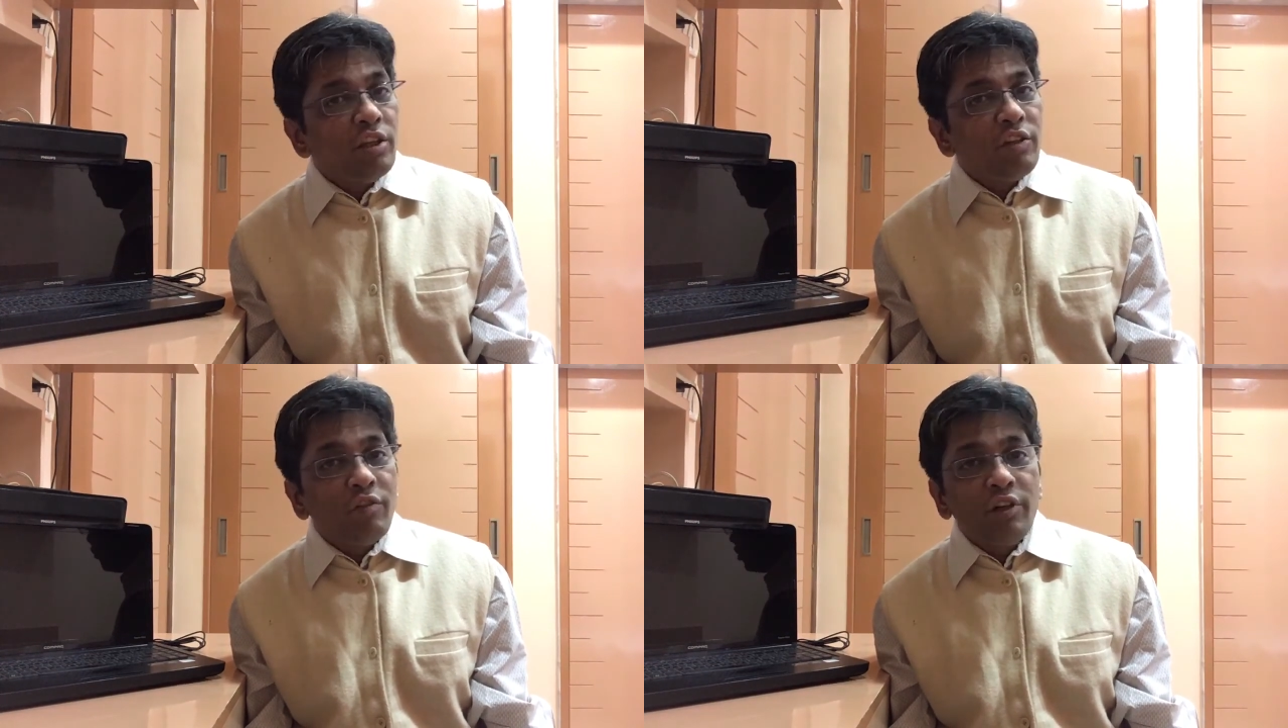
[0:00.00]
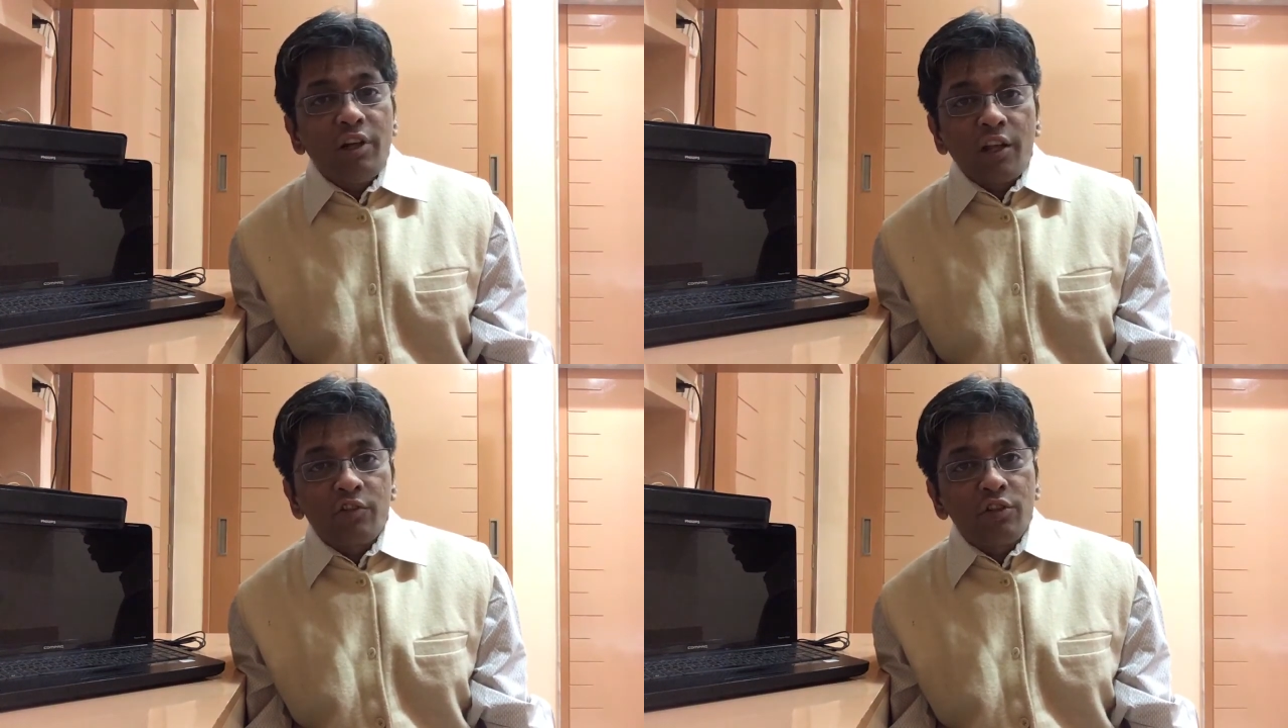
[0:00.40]
Even
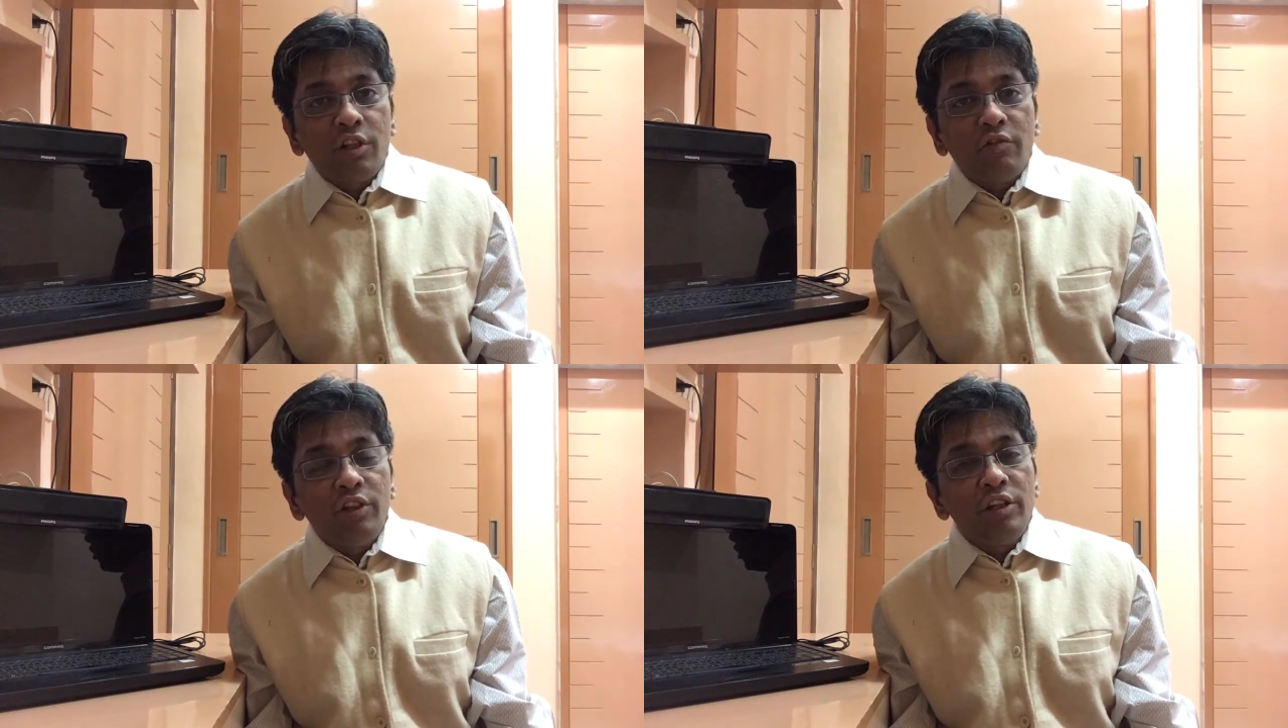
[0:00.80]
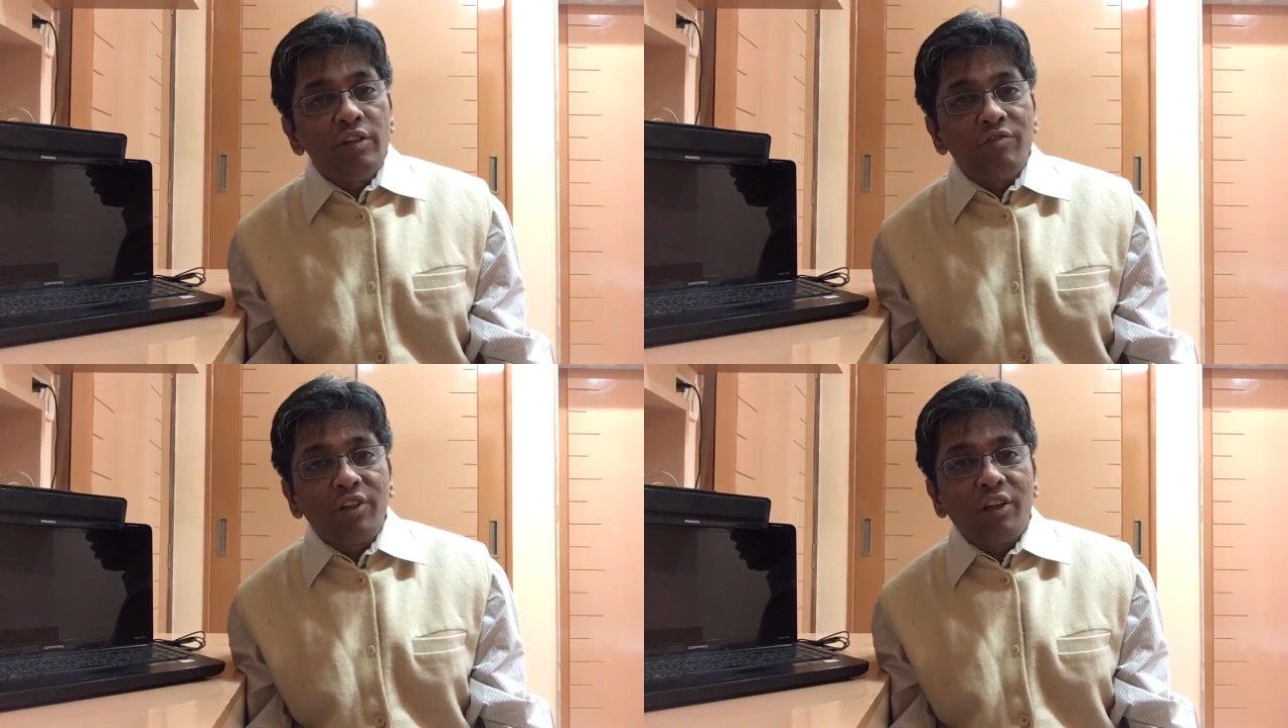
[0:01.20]
last year when the
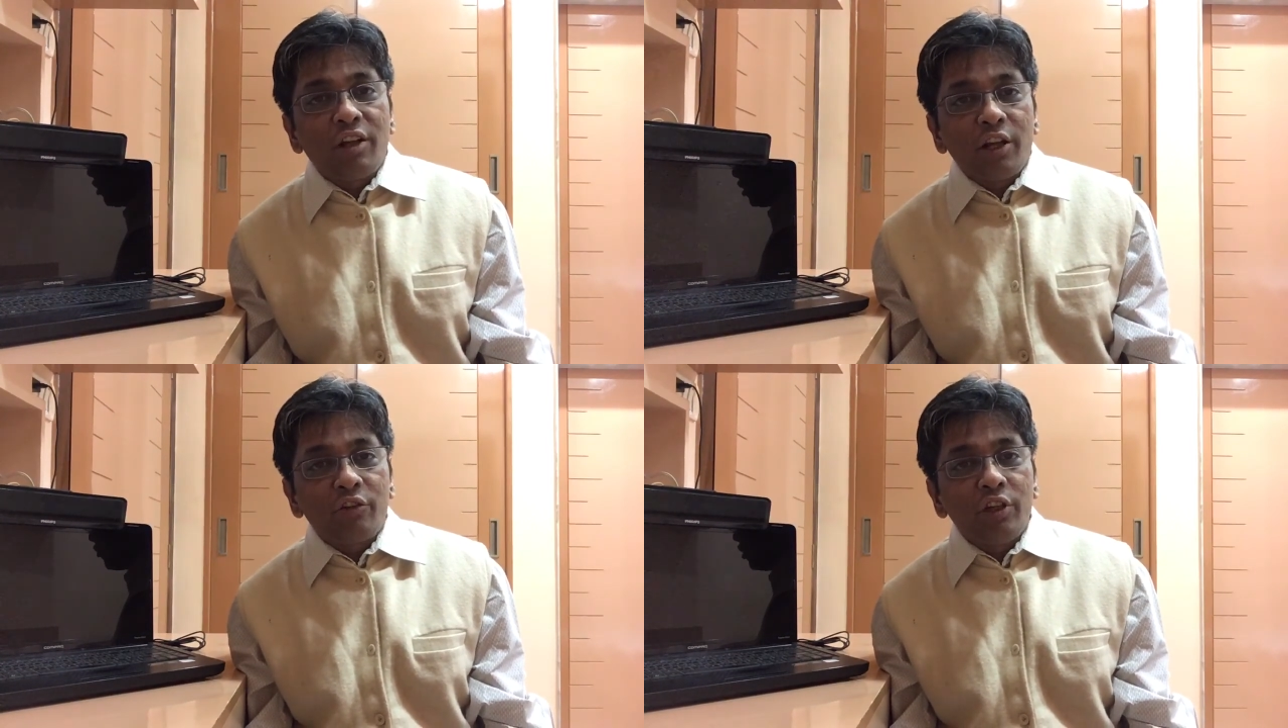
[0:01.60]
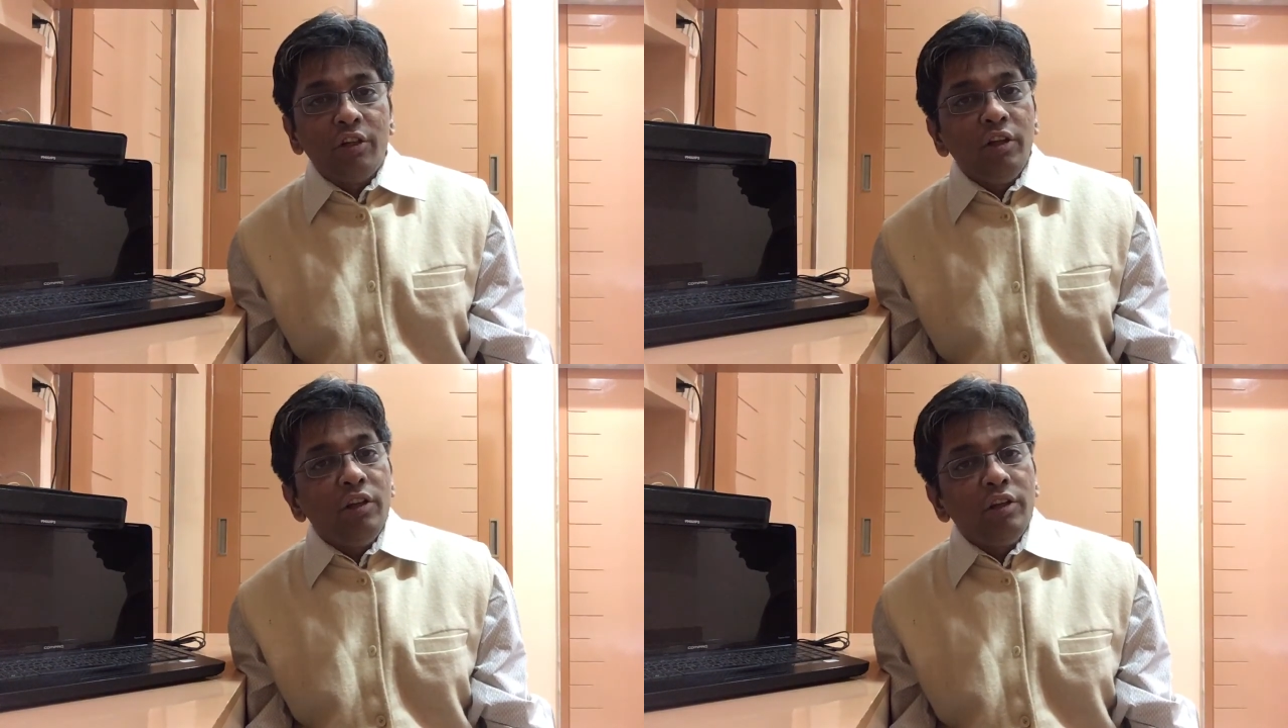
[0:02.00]
Nifty corrected,
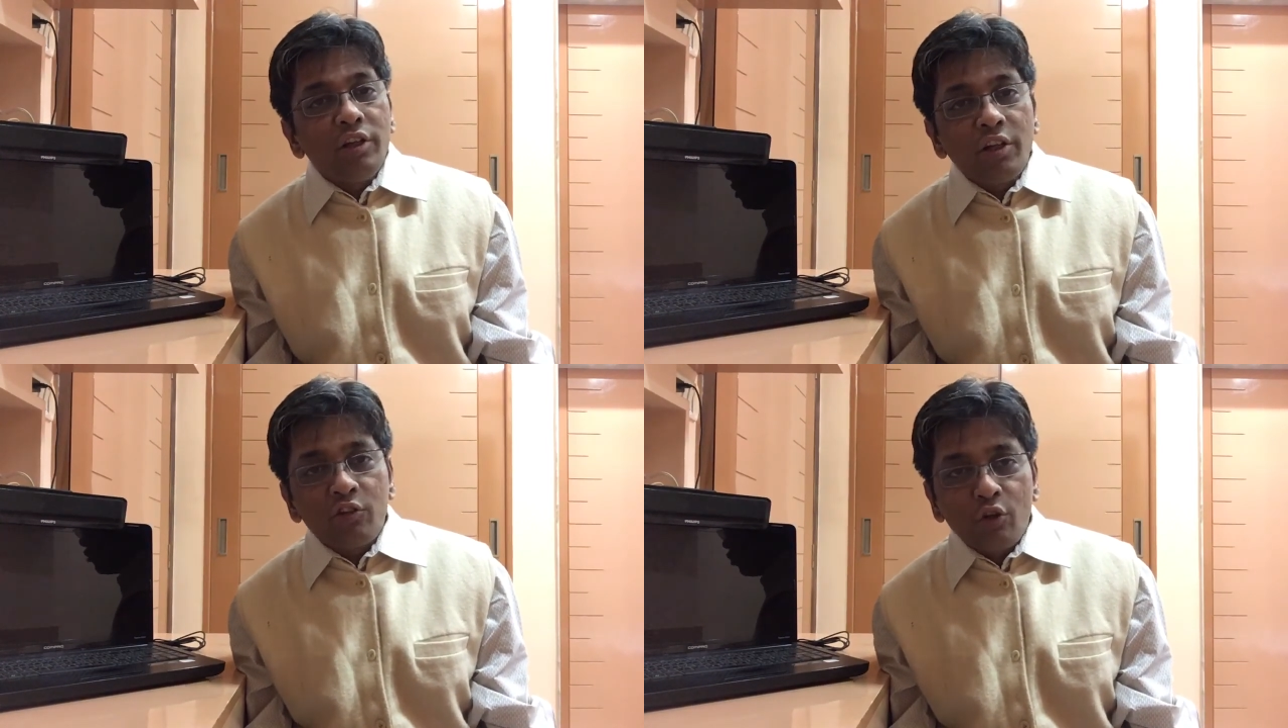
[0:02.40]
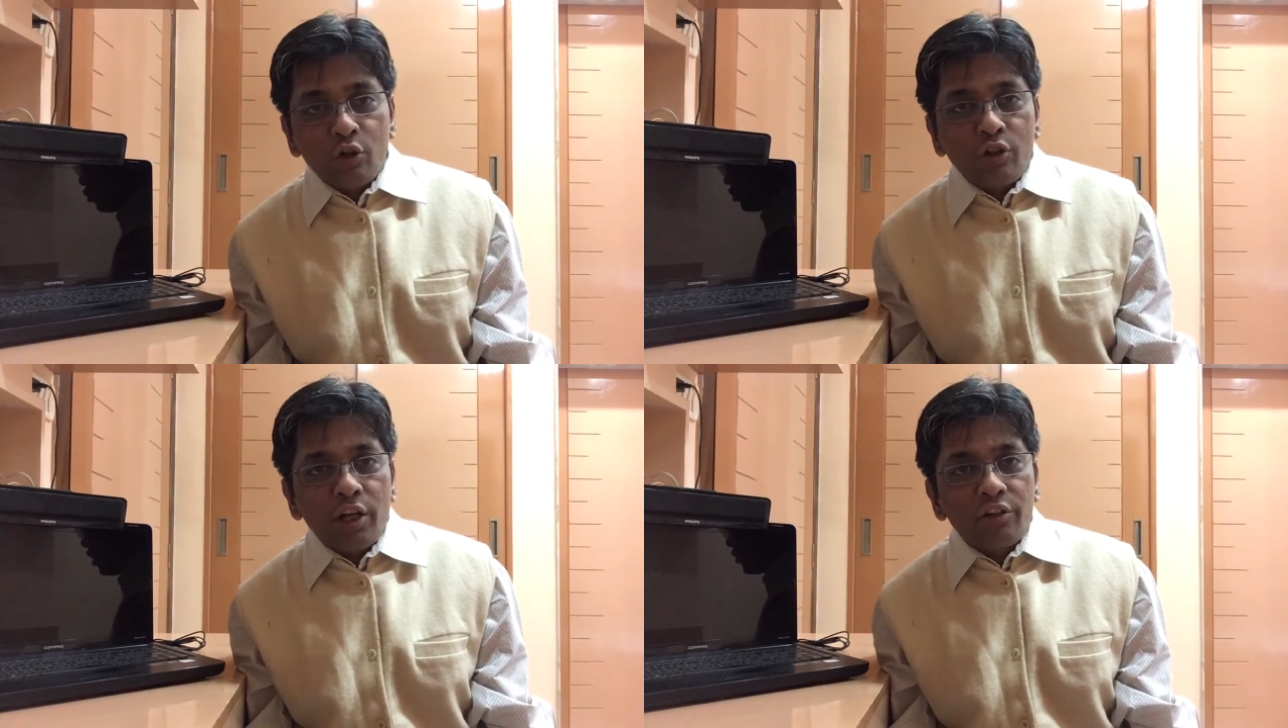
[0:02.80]
it has
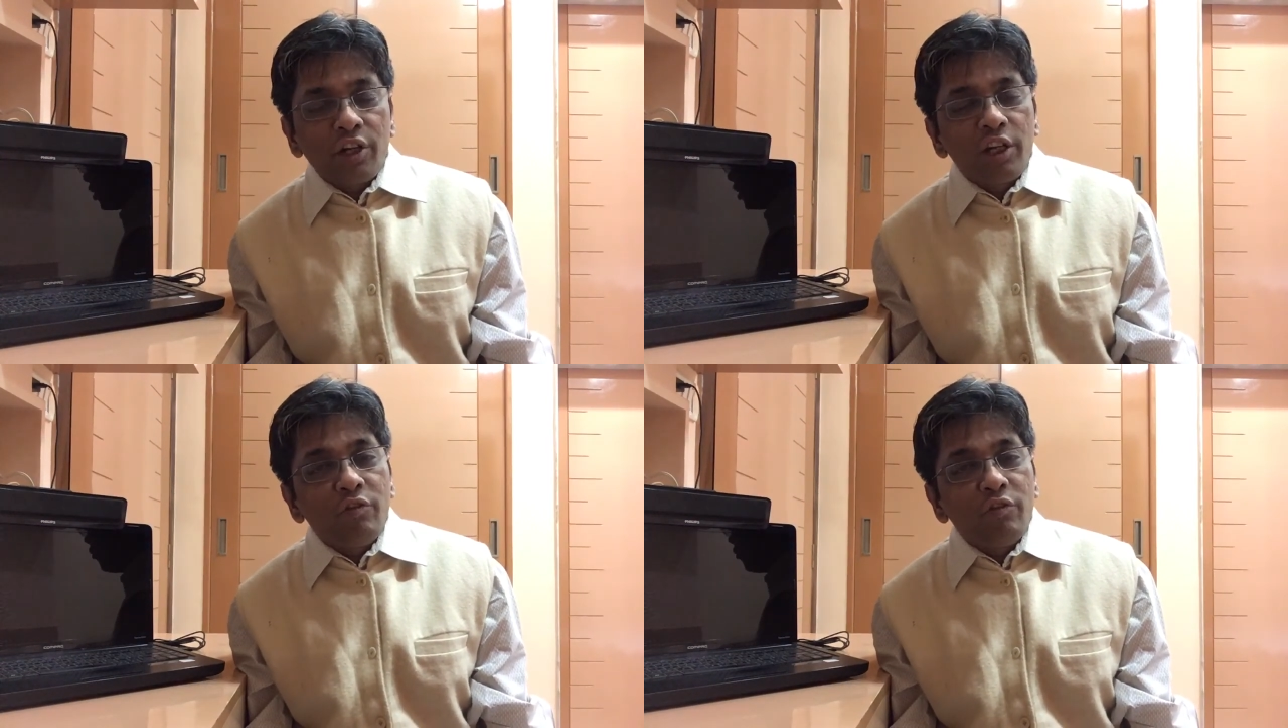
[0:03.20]
not corrected.